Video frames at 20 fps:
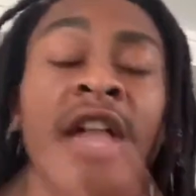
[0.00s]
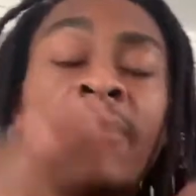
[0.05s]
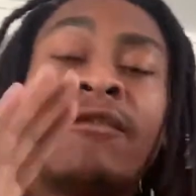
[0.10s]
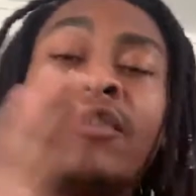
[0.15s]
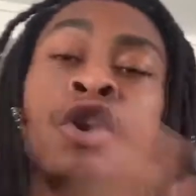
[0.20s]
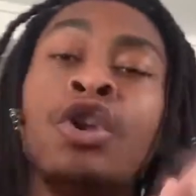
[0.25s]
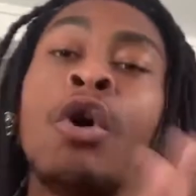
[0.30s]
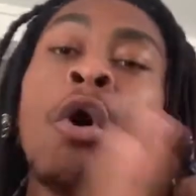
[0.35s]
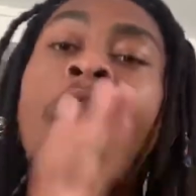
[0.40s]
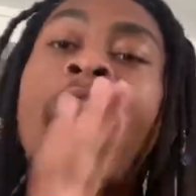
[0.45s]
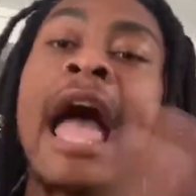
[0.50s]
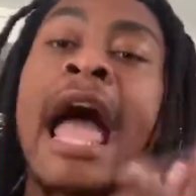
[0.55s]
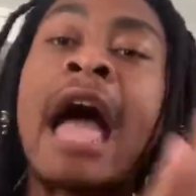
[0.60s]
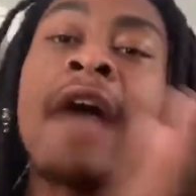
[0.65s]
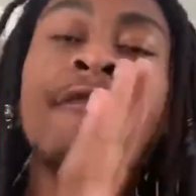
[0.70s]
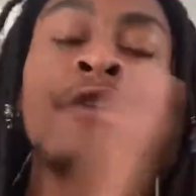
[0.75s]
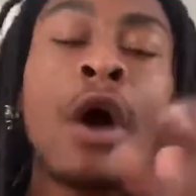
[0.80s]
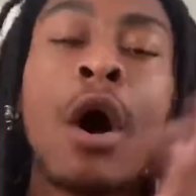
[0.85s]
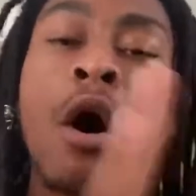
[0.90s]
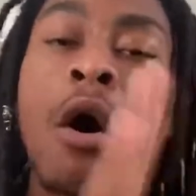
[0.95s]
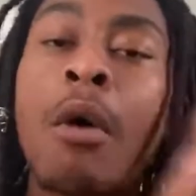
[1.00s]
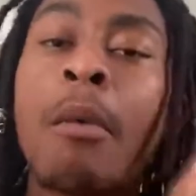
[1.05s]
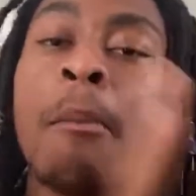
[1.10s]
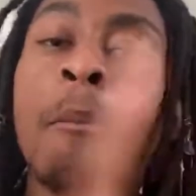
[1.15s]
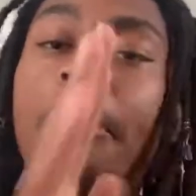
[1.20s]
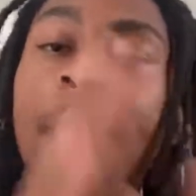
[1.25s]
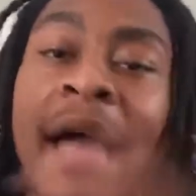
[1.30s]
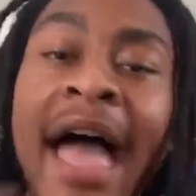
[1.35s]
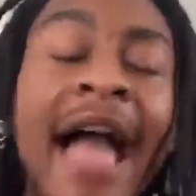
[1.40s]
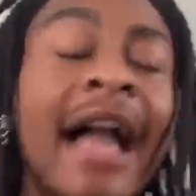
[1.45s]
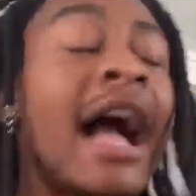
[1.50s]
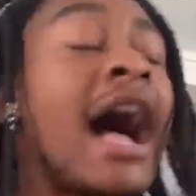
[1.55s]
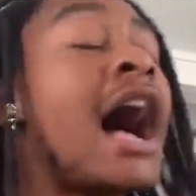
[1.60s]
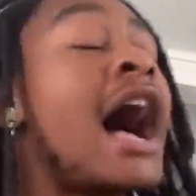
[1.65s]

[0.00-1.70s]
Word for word: If you don't have your own back,